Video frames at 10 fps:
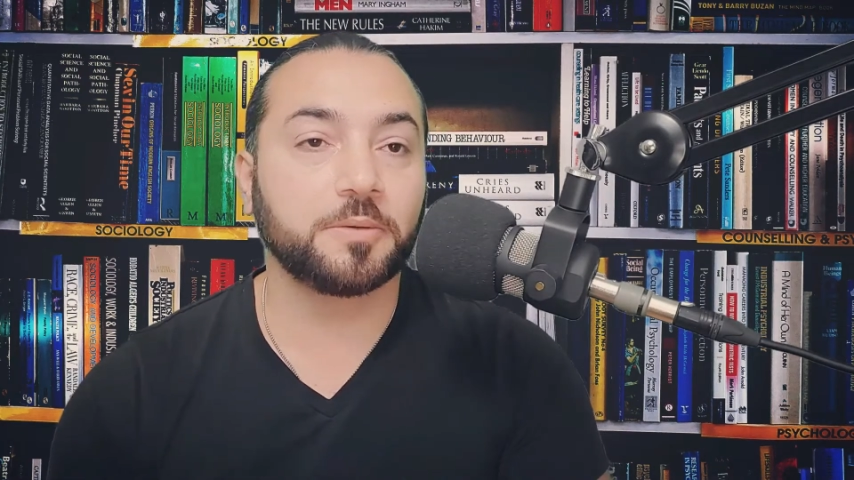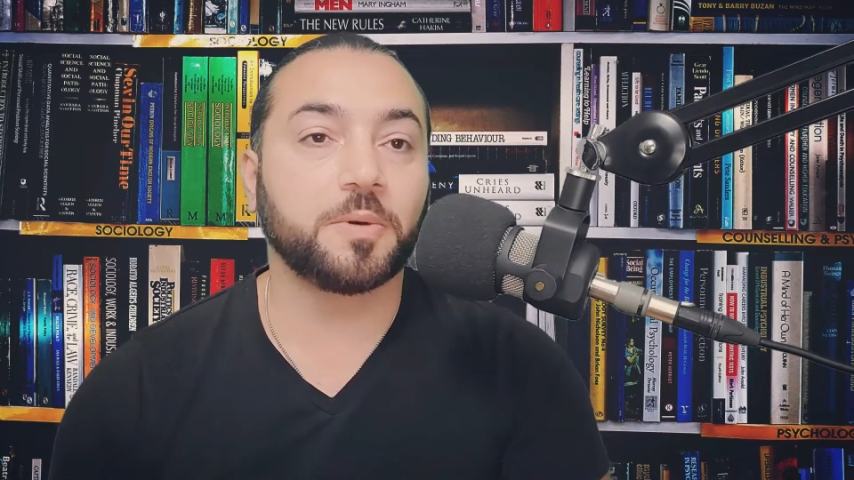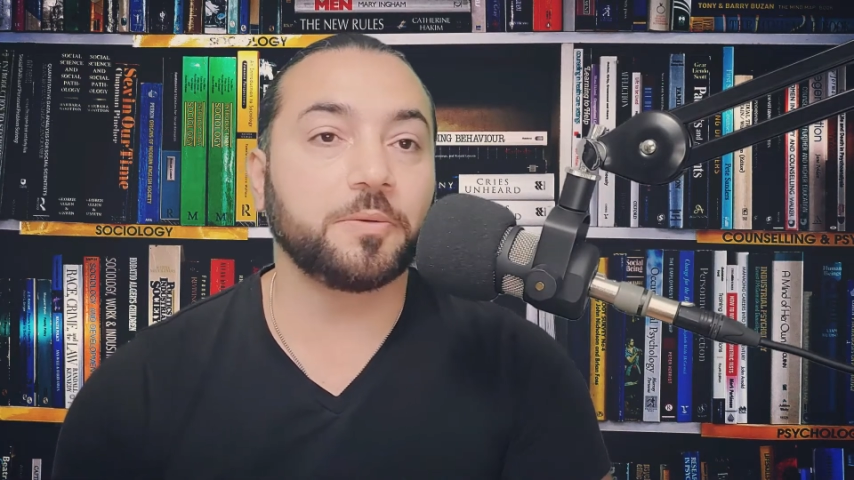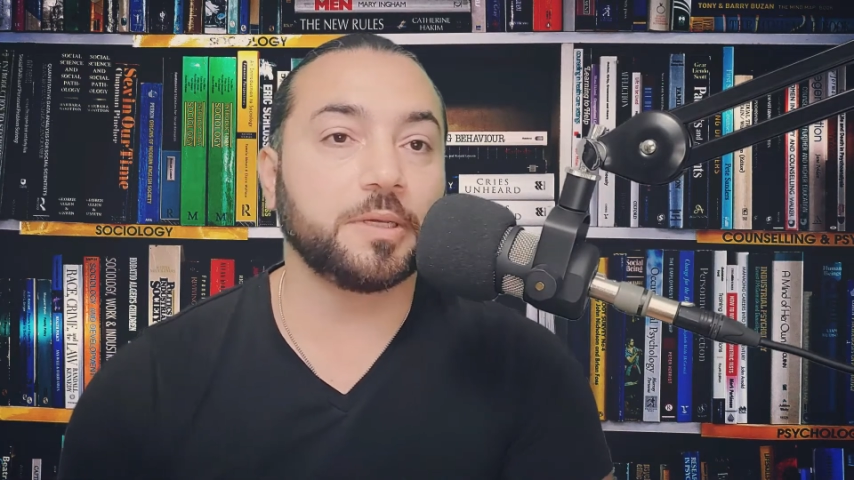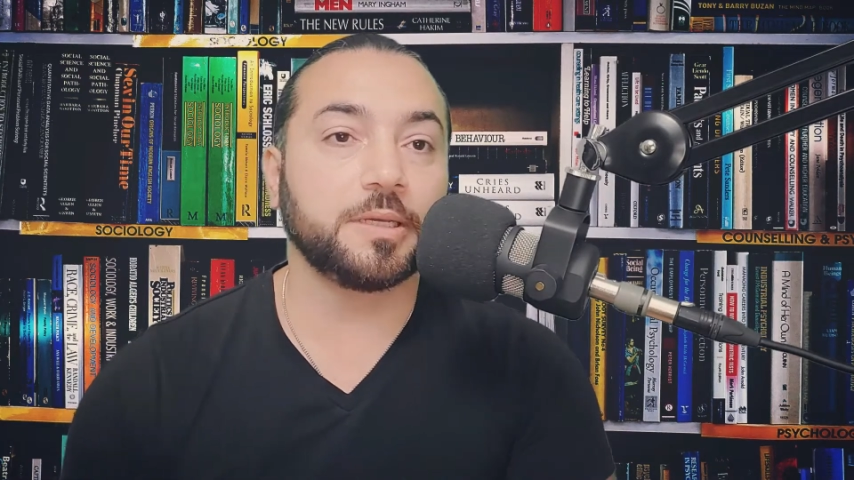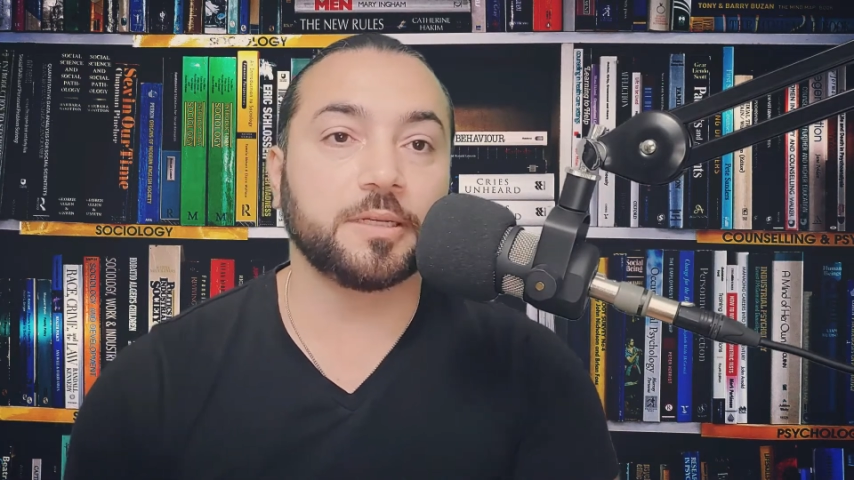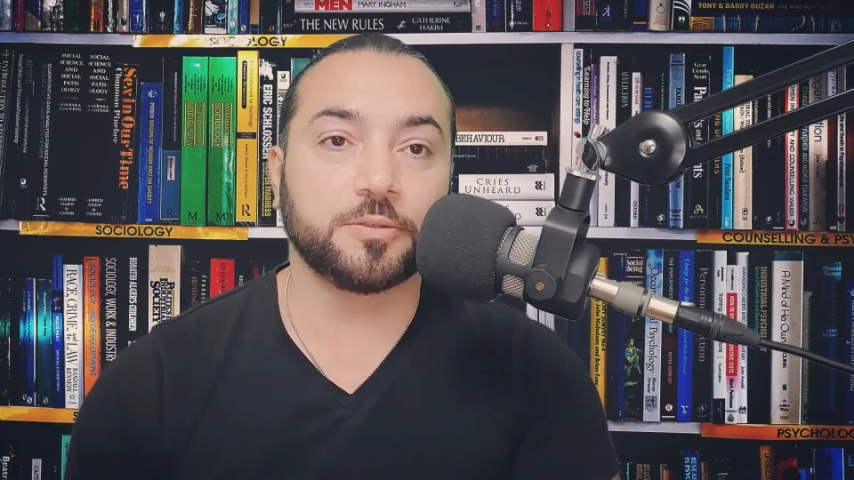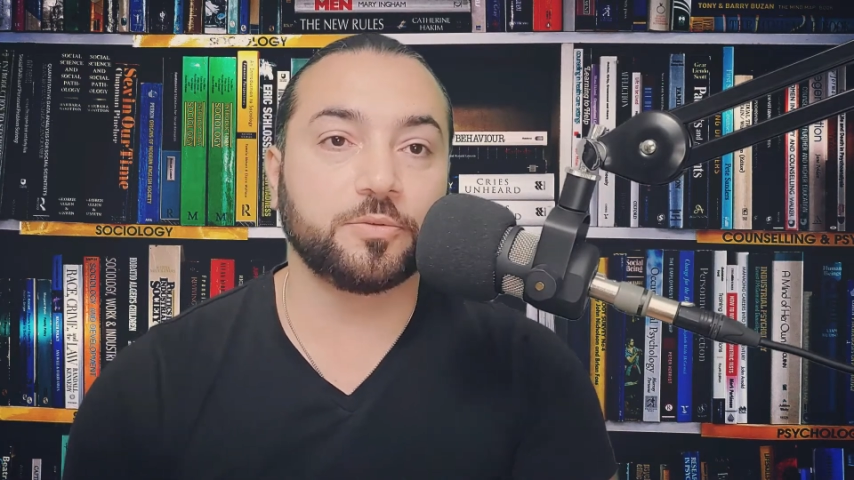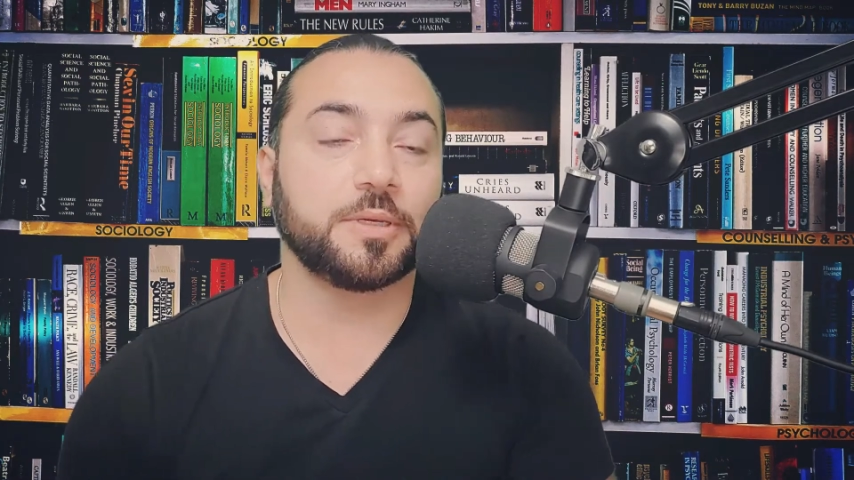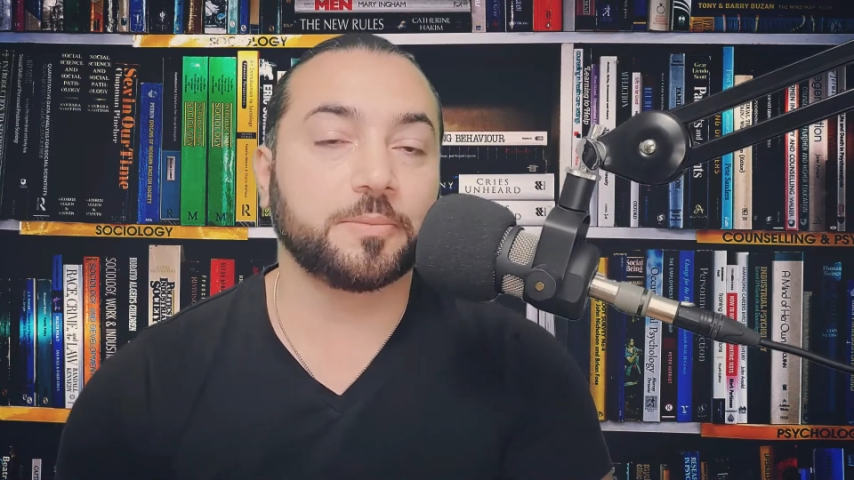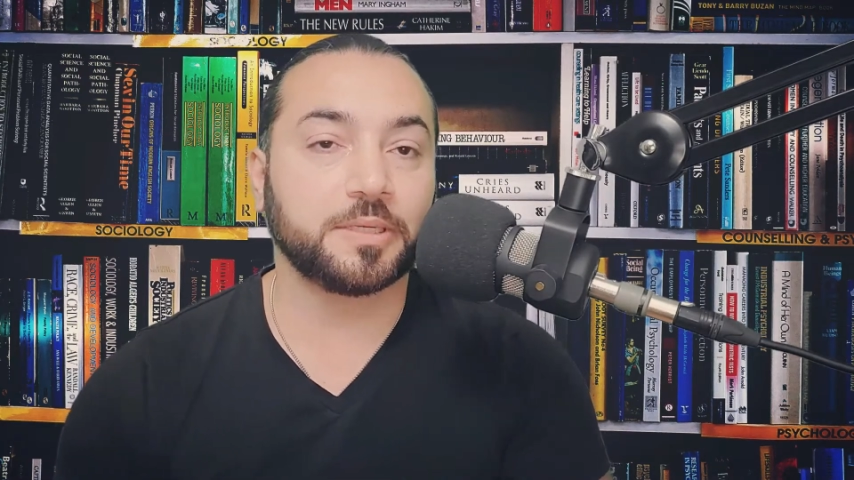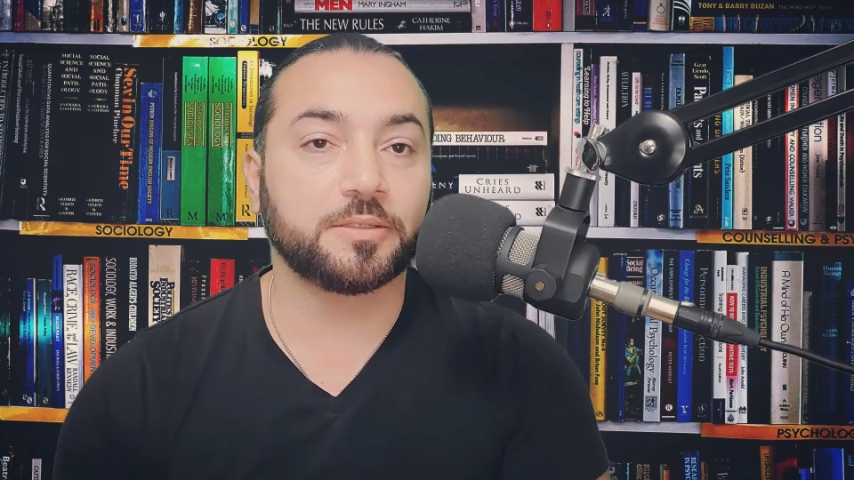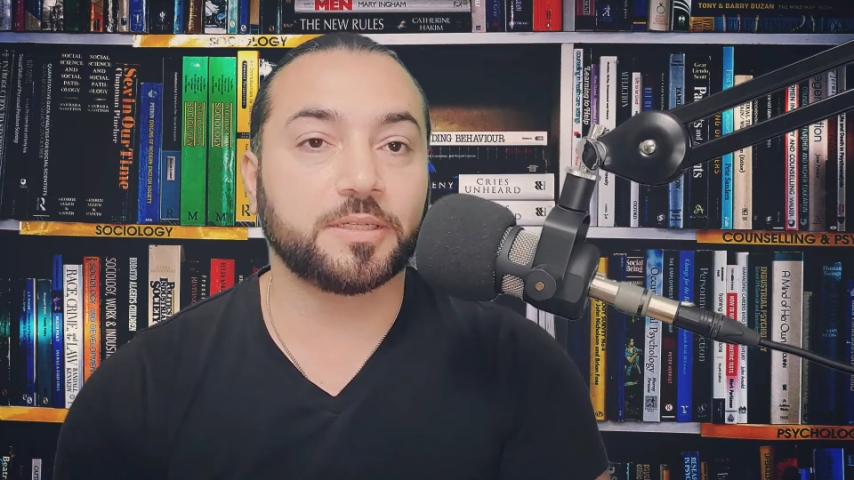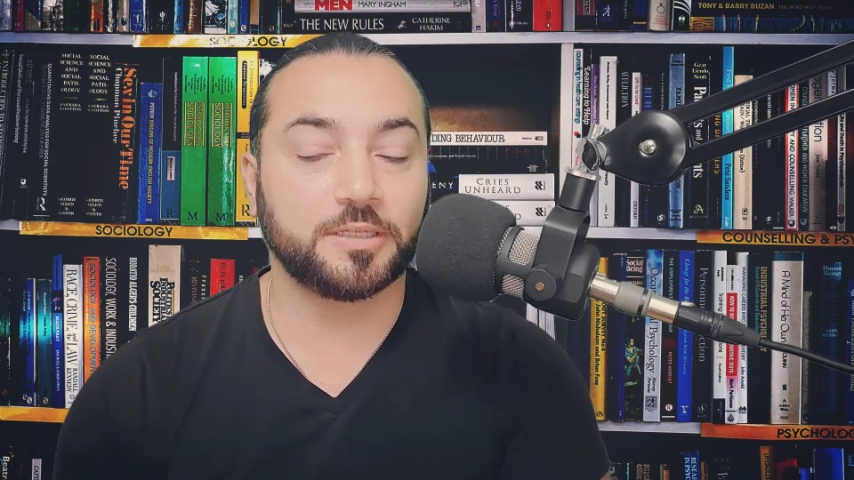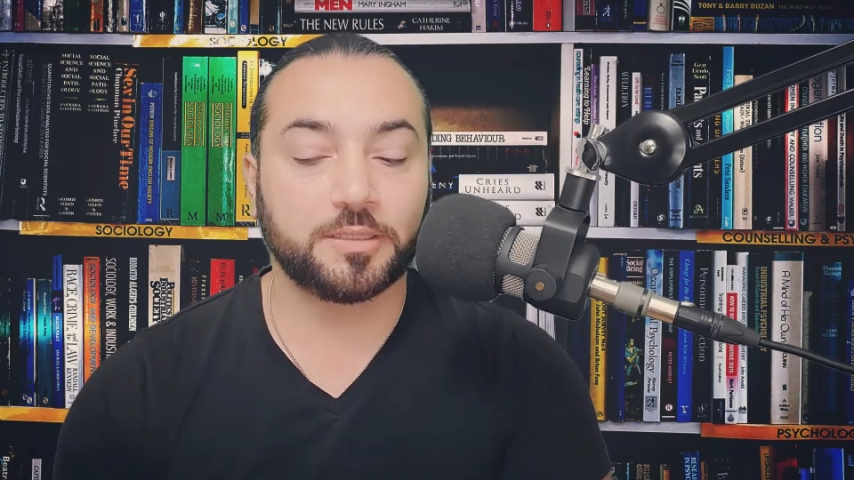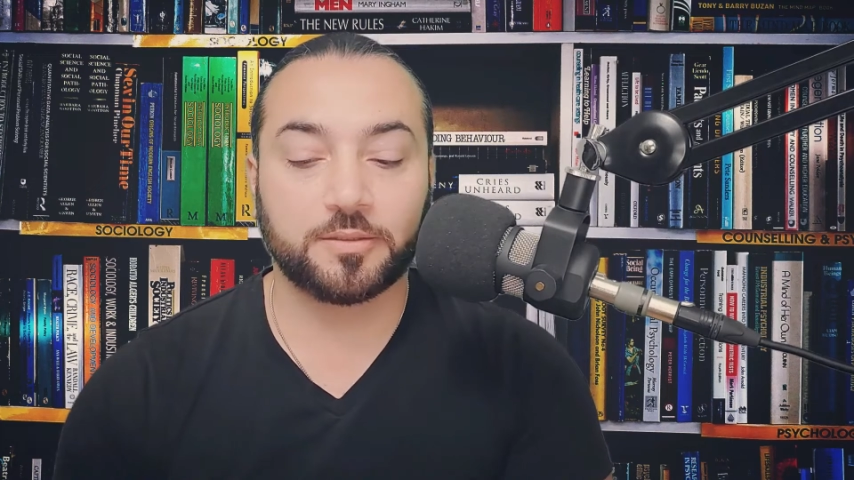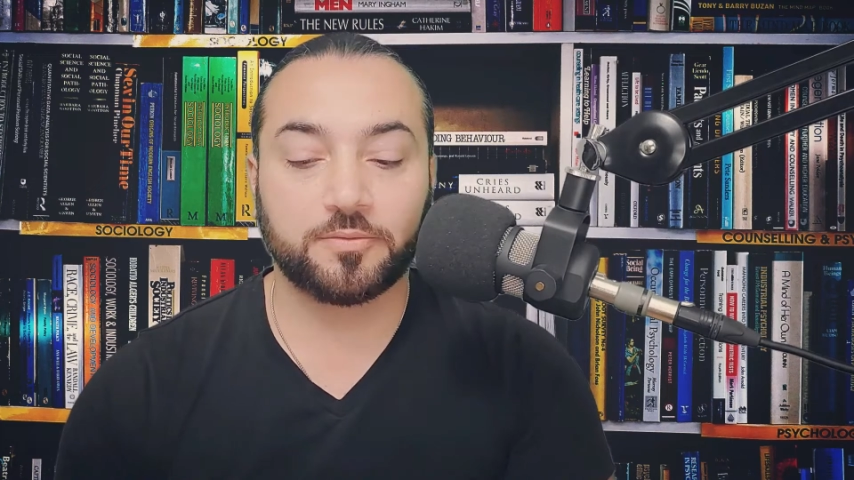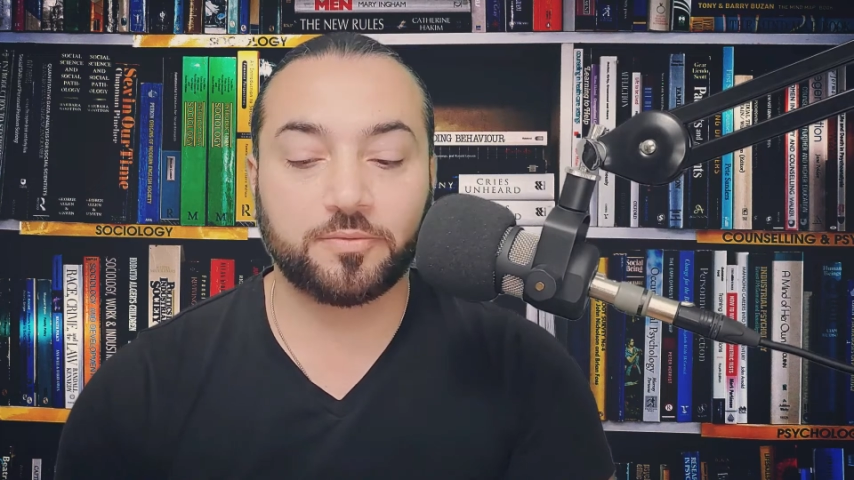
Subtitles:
what we're going to talk about today